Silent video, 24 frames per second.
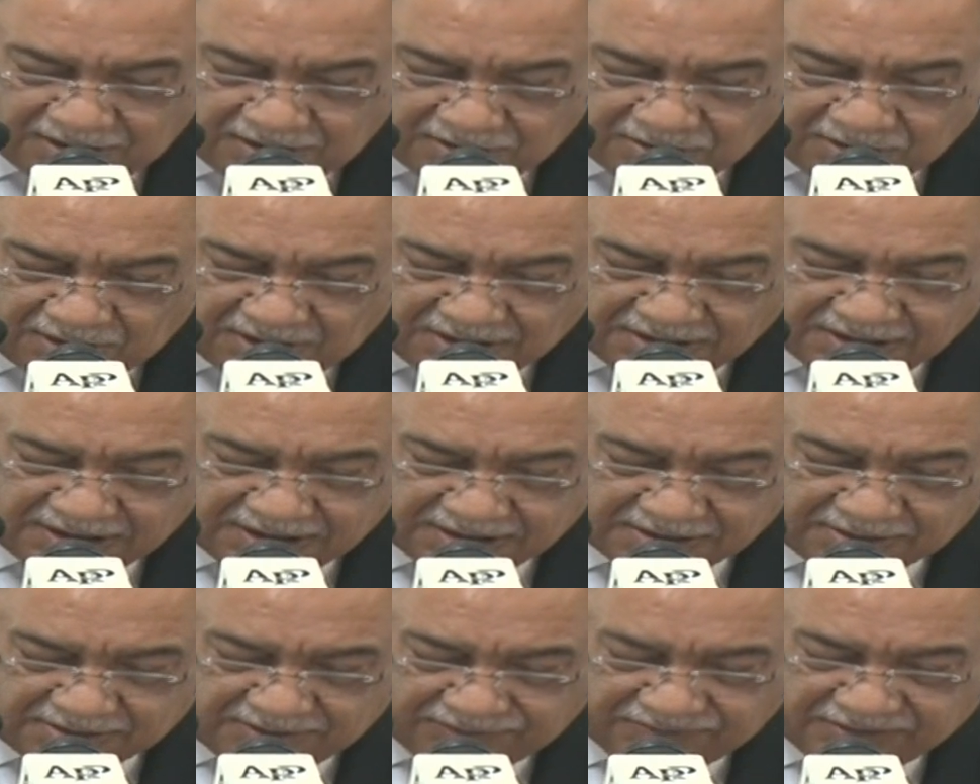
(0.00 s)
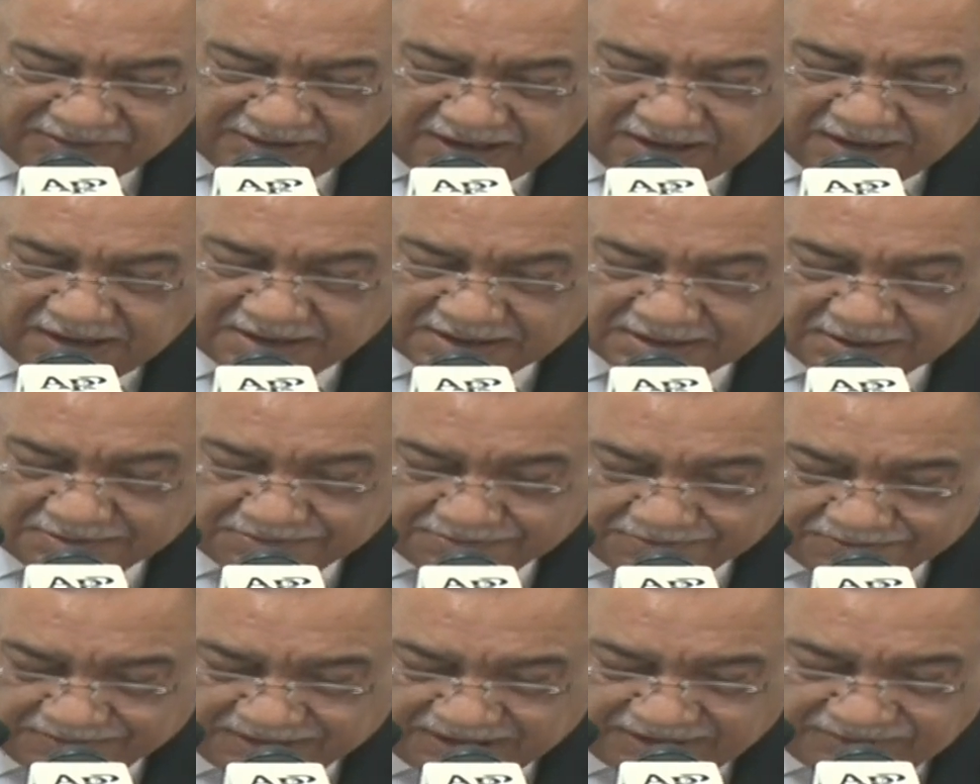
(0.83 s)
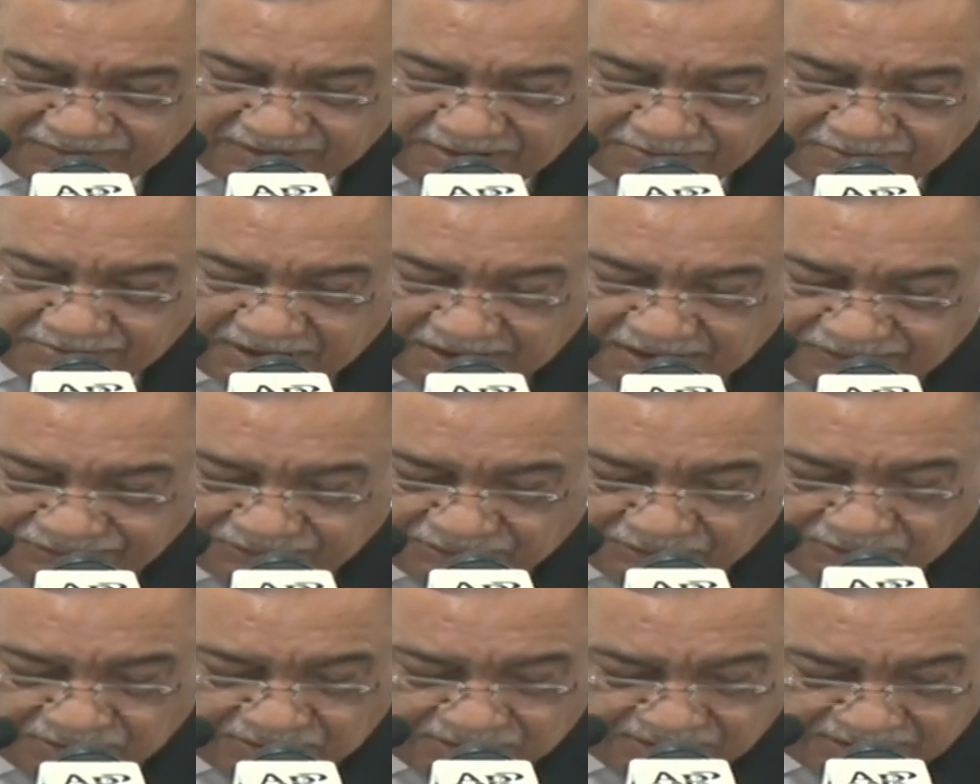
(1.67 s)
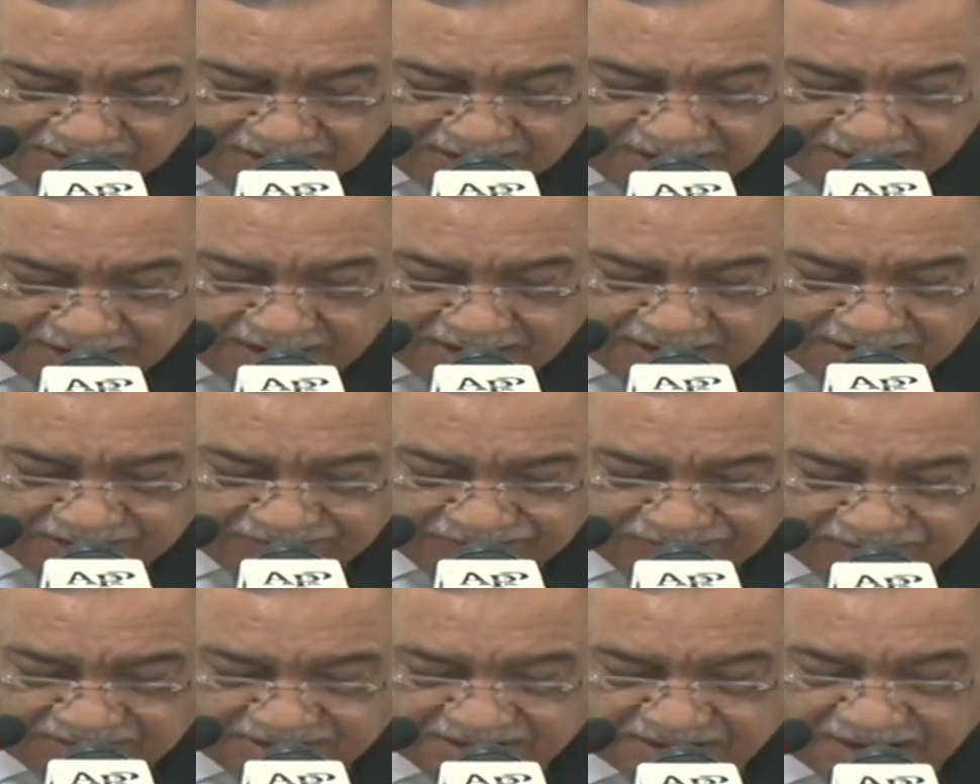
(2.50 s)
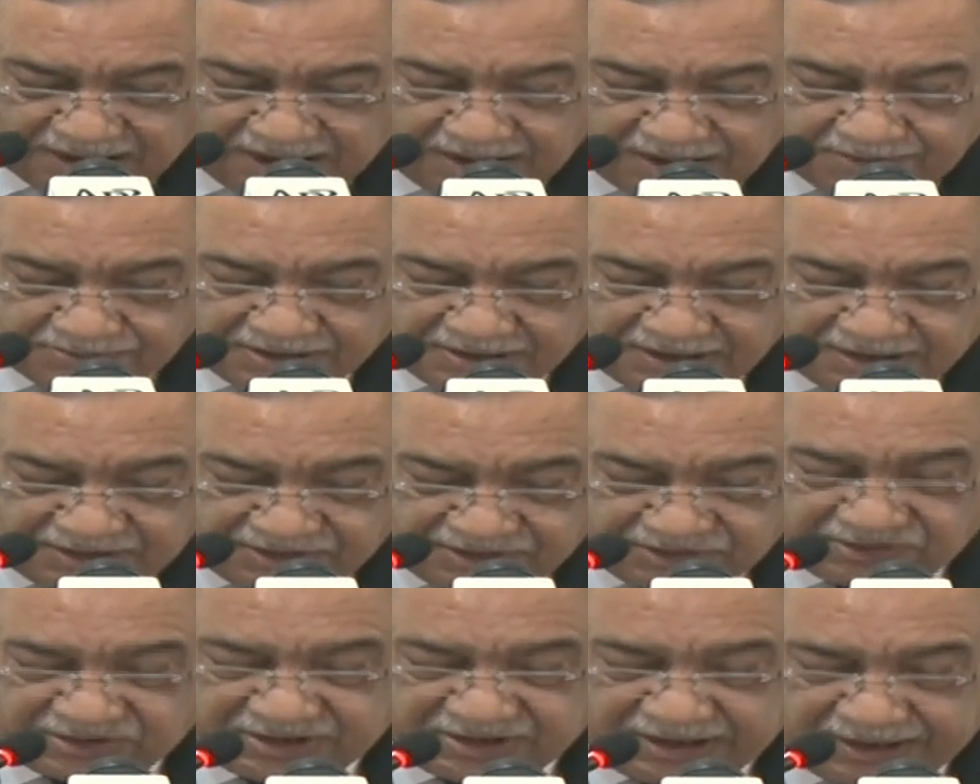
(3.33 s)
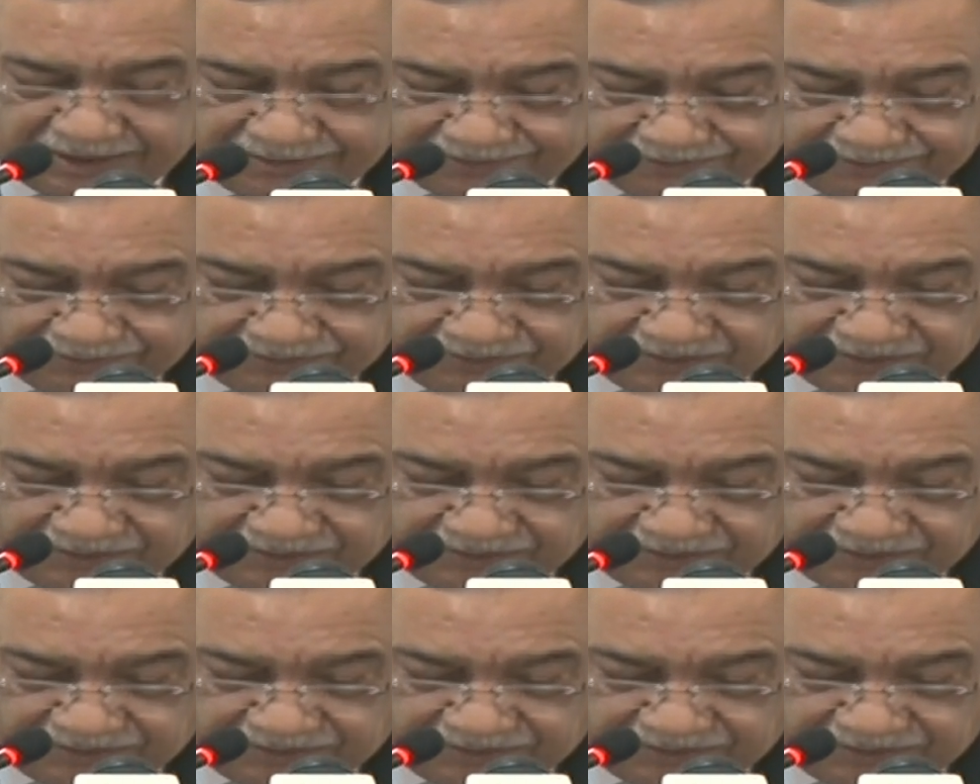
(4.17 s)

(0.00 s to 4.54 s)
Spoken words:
context of terrorism given above shows that at different times in history,